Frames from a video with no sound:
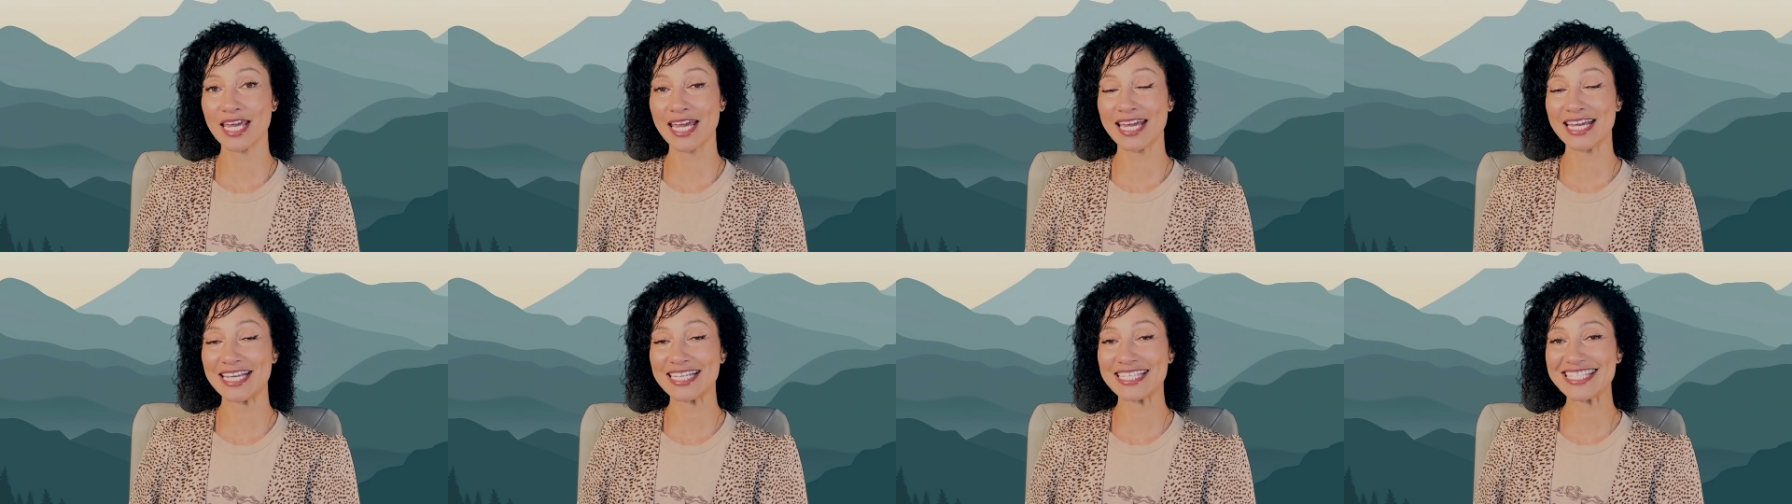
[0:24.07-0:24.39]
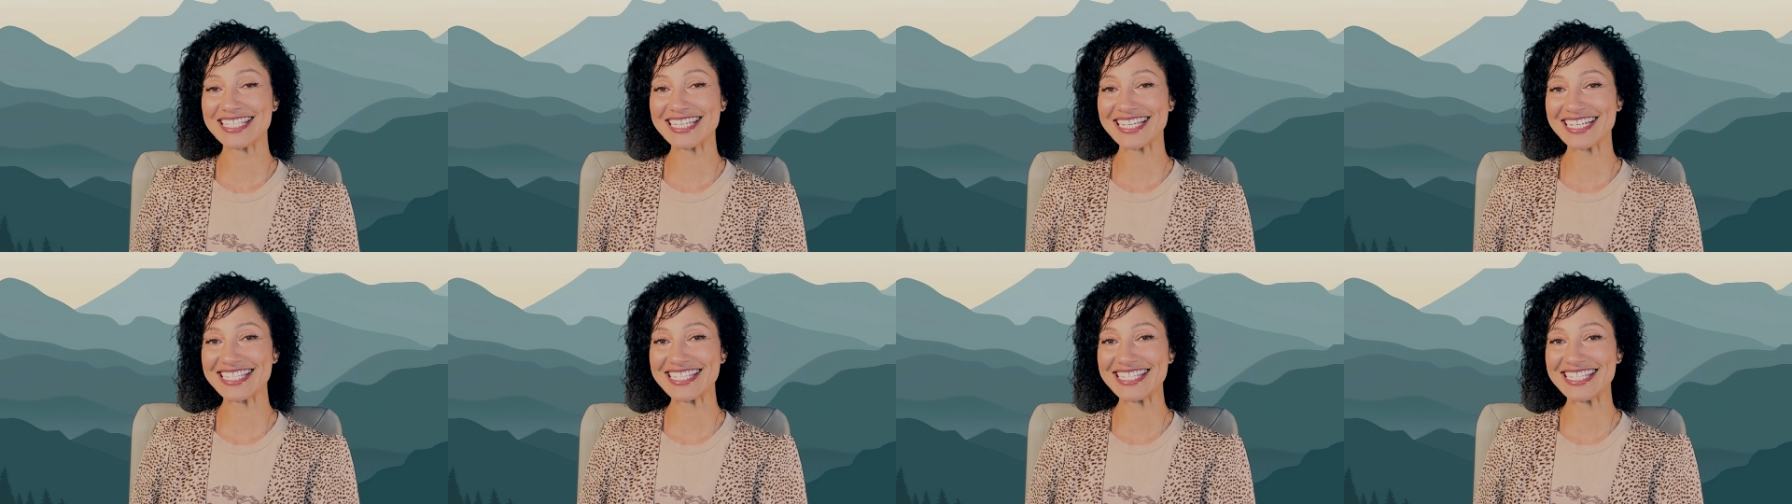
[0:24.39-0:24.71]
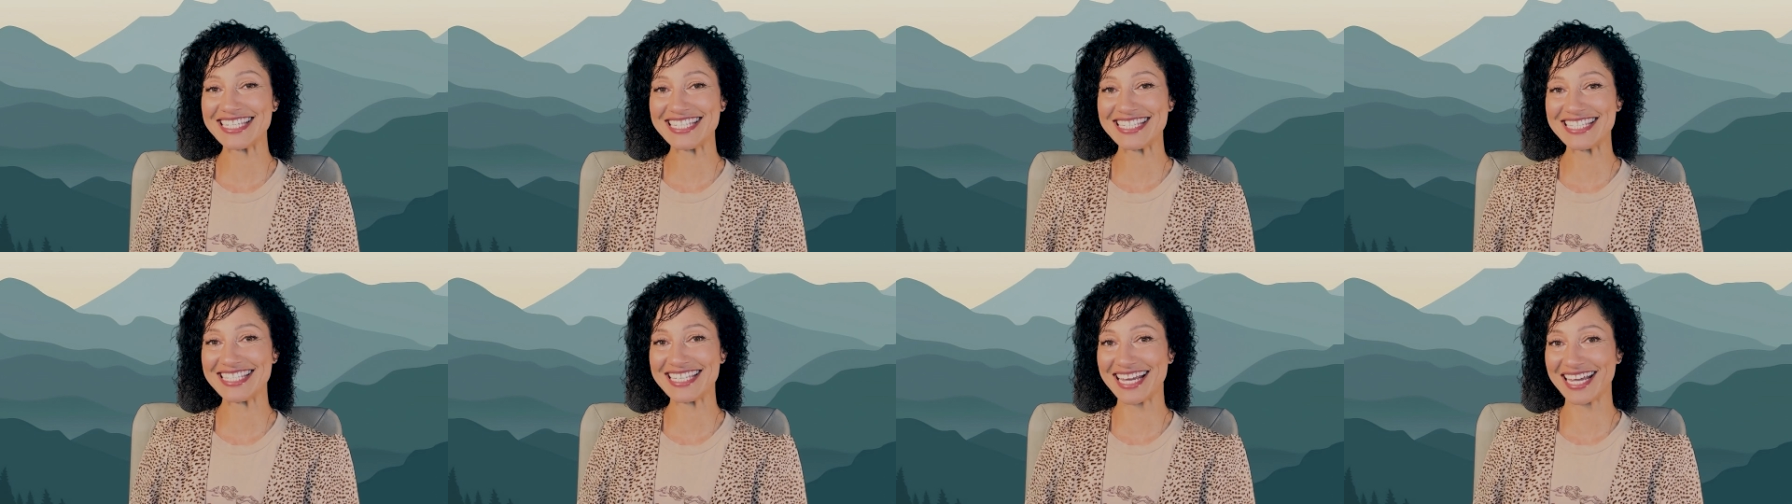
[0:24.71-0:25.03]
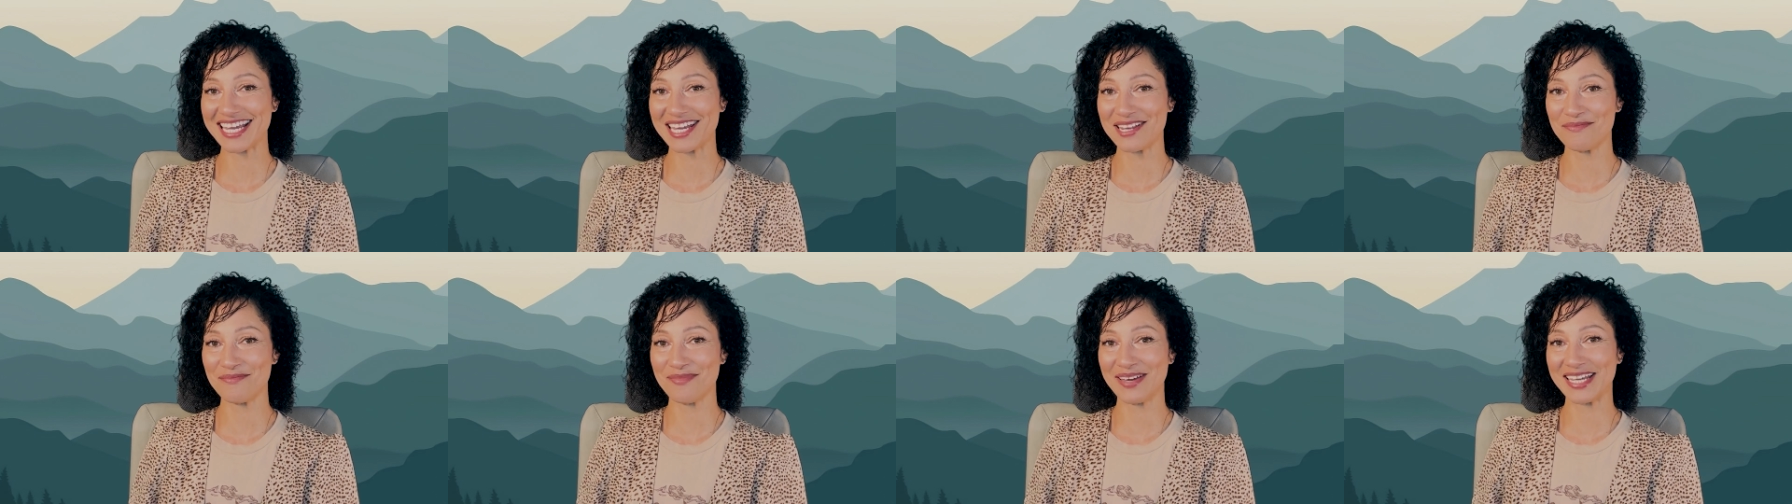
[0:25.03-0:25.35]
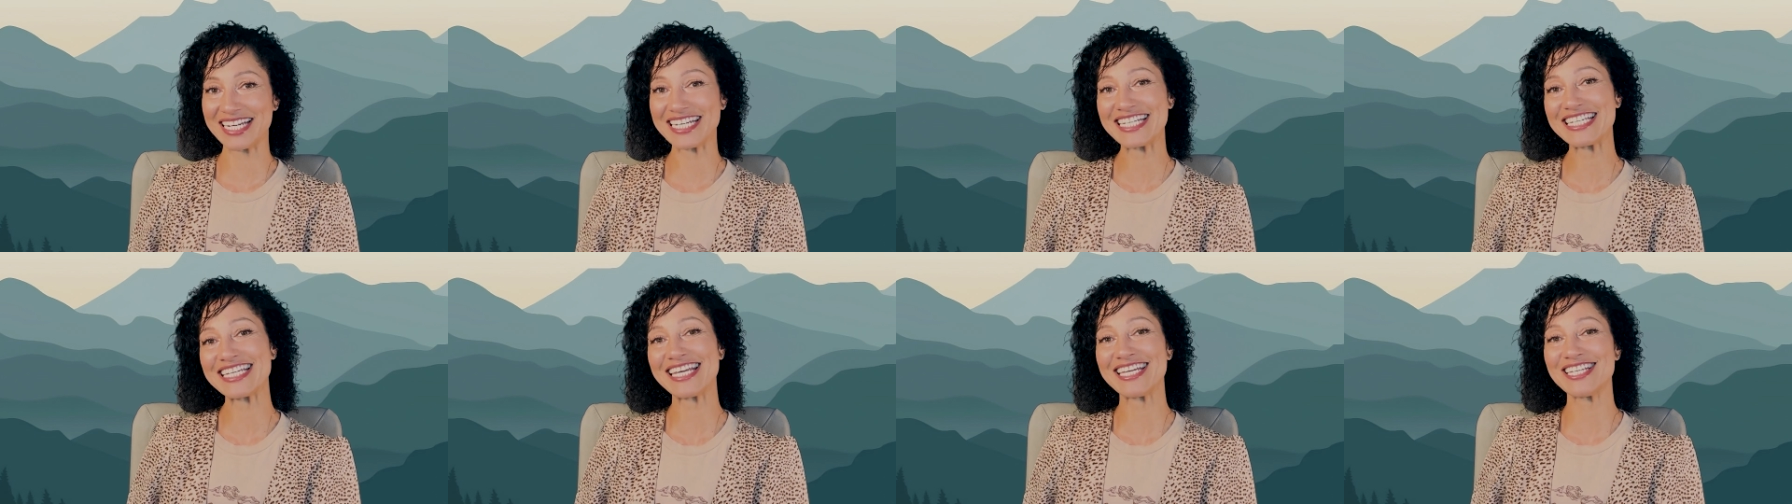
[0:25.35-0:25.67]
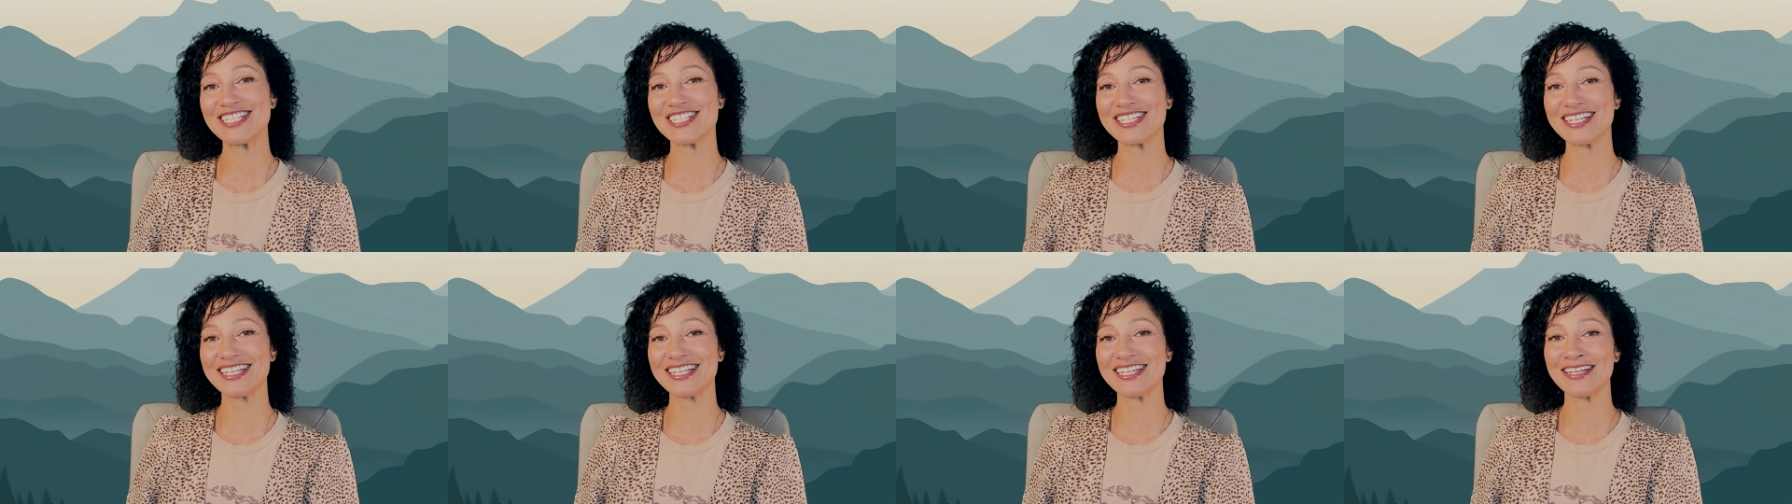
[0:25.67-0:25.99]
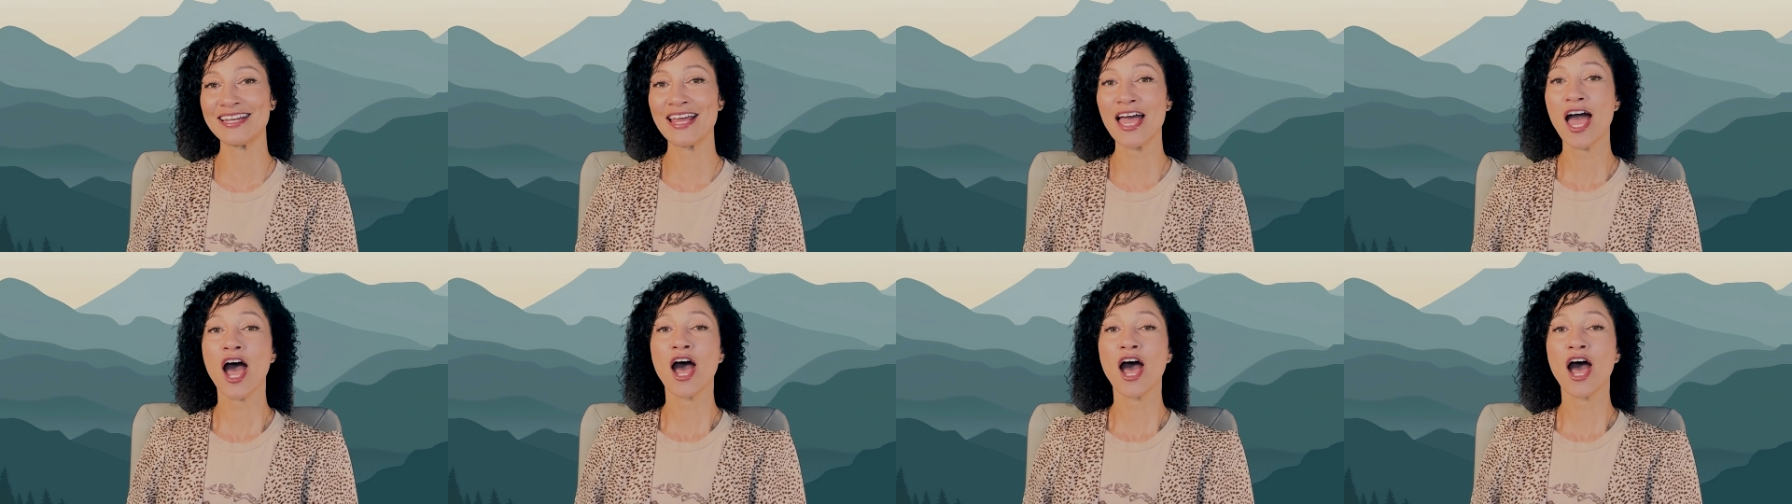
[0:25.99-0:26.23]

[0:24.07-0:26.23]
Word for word: a 60 second meditation